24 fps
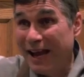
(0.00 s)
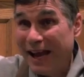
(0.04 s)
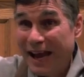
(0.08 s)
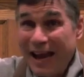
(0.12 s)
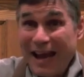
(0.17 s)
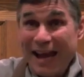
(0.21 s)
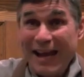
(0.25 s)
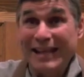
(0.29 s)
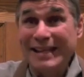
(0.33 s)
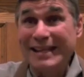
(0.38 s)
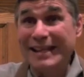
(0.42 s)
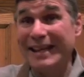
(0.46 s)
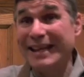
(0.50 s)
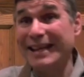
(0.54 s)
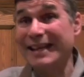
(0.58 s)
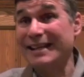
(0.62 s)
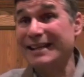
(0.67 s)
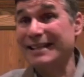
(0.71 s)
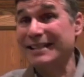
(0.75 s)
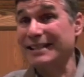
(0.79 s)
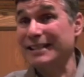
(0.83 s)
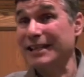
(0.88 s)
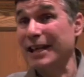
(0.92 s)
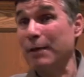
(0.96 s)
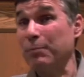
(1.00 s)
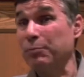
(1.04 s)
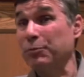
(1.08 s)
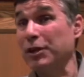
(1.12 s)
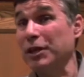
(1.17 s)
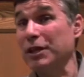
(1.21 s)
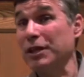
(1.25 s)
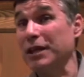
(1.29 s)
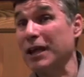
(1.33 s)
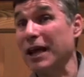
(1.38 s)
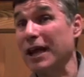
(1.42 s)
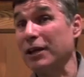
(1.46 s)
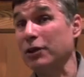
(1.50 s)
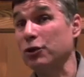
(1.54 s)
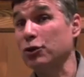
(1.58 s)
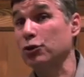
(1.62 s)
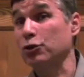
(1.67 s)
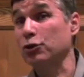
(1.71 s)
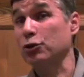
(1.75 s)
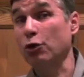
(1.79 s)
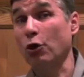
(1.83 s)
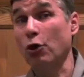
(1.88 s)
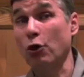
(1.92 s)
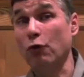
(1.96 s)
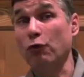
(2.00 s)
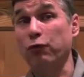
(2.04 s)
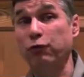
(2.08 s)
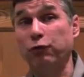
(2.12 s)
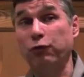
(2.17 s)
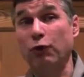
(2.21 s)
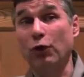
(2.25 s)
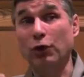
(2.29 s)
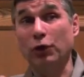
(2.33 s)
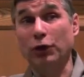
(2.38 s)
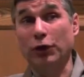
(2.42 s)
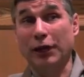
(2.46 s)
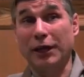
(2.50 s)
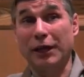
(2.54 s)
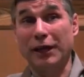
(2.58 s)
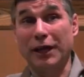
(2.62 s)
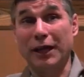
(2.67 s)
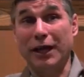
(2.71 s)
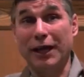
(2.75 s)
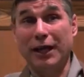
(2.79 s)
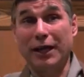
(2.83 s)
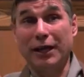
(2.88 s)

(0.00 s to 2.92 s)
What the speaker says: And accepting that so fully